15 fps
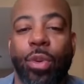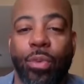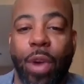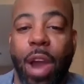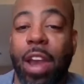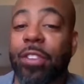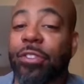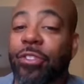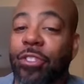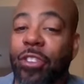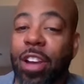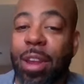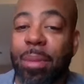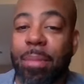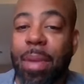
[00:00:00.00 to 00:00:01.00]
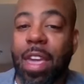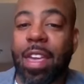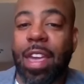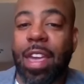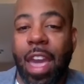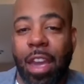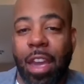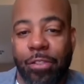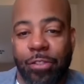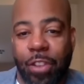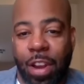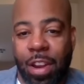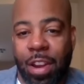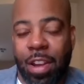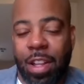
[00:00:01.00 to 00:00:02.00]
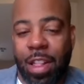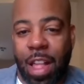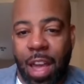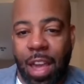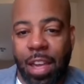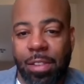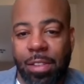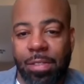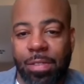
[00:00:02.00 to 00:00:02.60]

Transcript: right in front of me, in front of the client.